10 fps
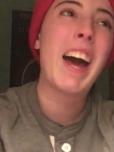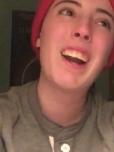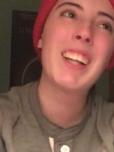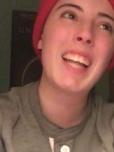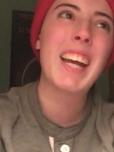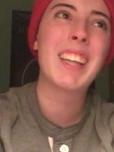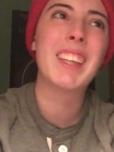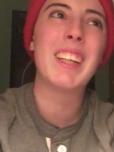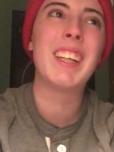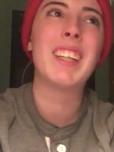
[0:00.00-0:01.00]
I don't like
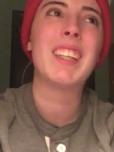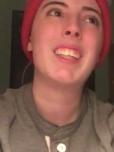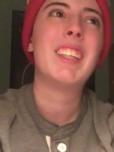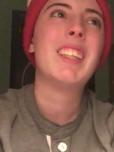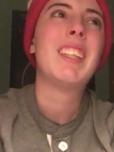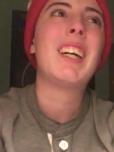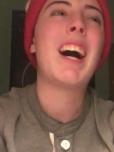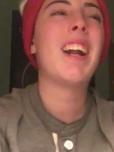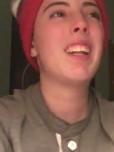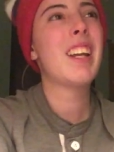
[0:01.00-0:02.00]
the
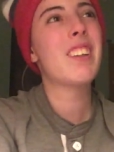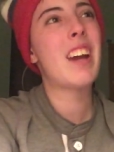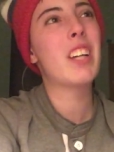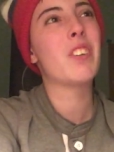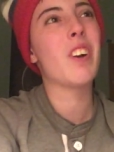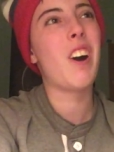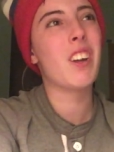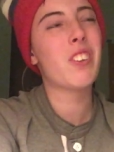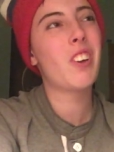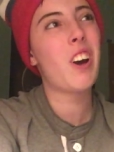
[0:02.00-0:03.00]
I don't like their actual
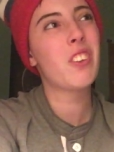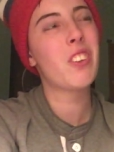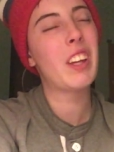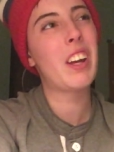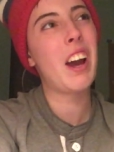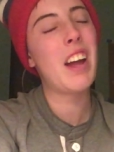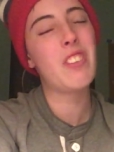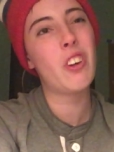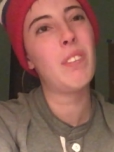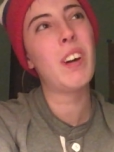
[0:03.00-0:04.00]
console consoles. Like I
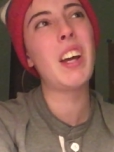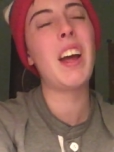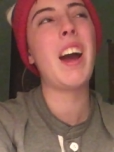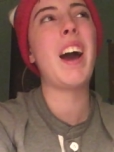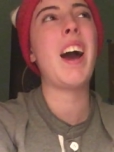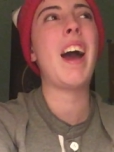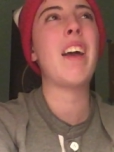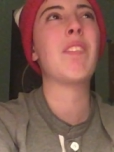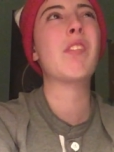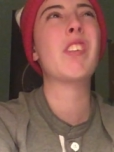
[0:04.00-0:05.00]
do, but
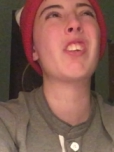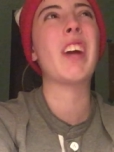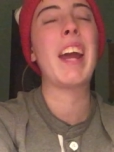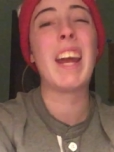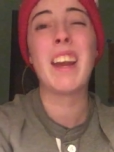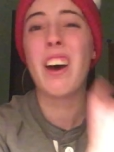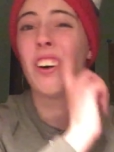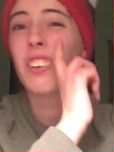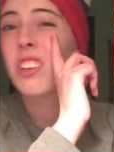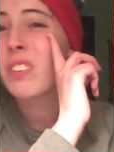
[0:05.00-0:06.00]
I prefer their
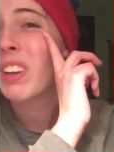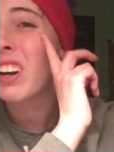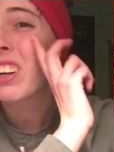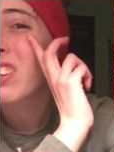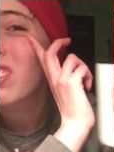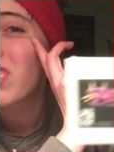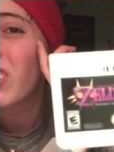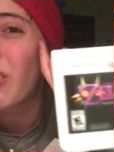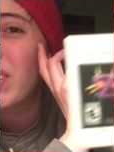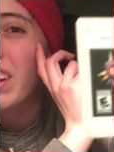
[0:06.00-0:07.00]
handhelds to be honest.
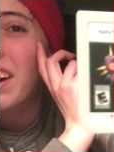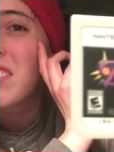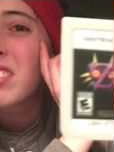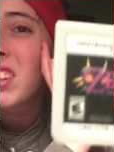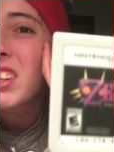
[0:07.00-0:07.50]
Always have.